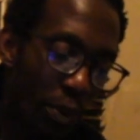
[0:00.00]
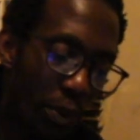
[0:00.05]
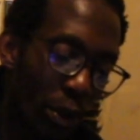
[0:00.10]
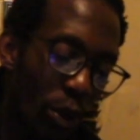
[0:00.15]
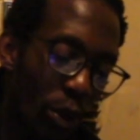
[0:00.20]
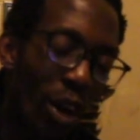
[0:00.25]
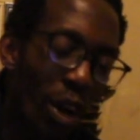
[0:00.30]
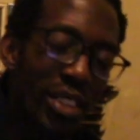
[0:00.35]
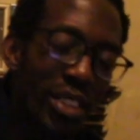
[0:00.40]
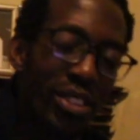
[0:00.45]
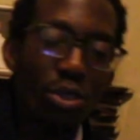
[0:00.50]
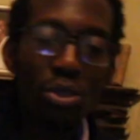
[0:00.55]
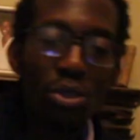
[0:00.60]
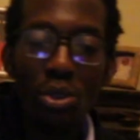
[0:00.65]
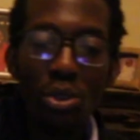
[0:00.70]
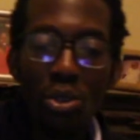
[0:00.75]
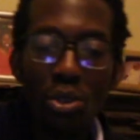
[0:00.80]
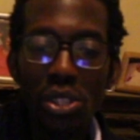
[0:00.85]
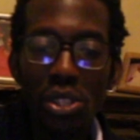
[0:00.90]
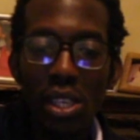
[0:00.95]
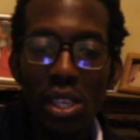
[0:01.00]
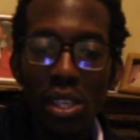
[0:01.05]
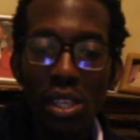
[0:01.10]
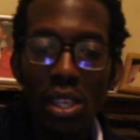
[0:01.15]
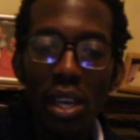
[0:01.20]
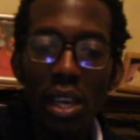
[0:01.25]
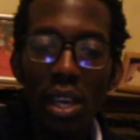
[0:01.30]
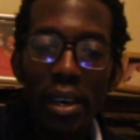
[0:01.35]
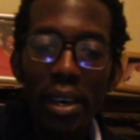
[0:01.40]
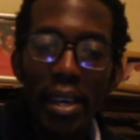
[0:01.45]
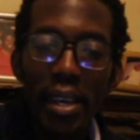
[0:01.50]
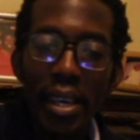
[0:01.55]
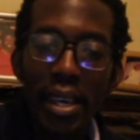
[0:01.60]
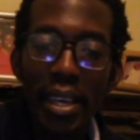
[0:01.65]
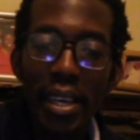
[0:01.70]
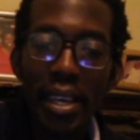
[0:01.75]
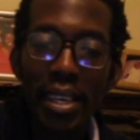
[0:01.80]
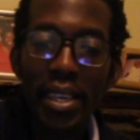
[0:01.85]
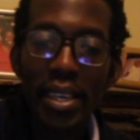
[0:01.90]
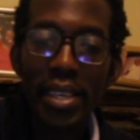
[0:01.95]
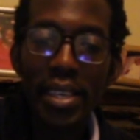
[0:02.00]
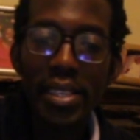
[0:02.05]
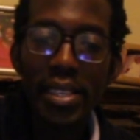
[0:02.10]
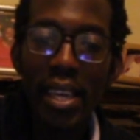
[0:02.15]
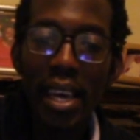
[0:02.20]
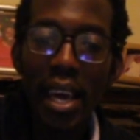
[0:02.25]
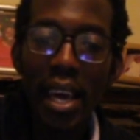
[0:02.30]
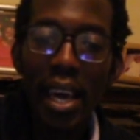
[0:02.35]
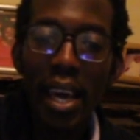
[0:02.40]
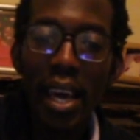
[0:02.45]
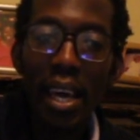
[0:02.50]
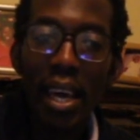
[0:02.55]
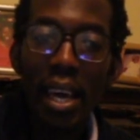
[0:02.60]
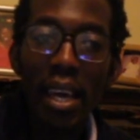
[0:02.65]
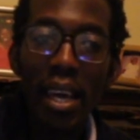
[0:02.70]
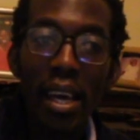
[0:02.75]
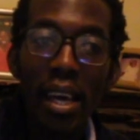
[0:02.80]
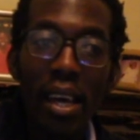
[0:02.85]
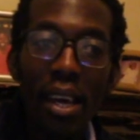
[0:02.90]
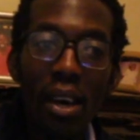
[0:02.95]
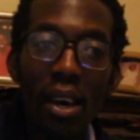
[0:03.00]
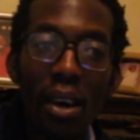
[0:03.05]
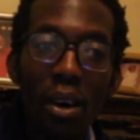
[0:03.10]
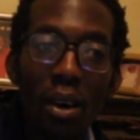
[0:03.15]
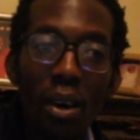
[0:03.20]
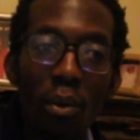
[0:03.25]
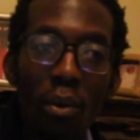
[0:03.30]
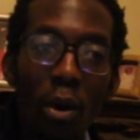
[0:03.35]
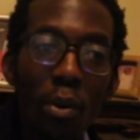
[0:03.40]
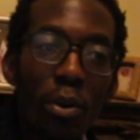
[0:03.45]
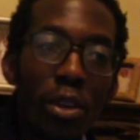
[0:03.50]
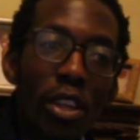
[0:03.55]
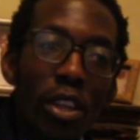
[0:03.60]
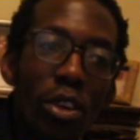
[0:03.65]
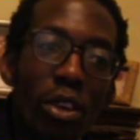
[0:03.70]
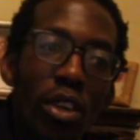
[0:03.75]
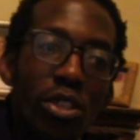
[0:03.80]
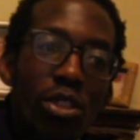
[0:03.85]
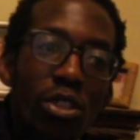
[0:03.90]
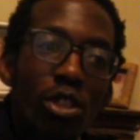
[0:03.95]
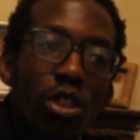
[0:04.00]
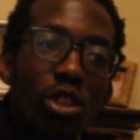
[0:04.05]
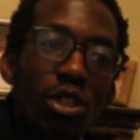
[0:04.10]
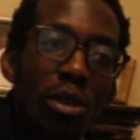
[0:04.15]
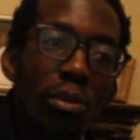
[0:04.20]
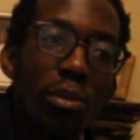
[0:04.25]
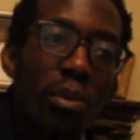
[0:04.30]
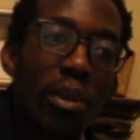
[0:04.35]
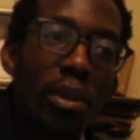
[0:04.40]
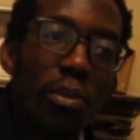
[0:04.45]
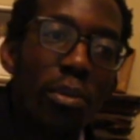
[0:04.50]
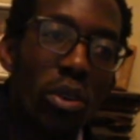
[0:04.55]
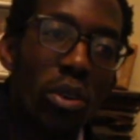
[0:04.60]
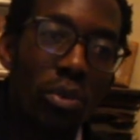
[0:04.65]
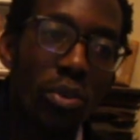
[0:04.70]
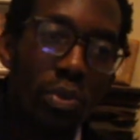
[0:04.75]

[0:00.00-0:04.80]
the Constitution is what would the Constitution be, bro?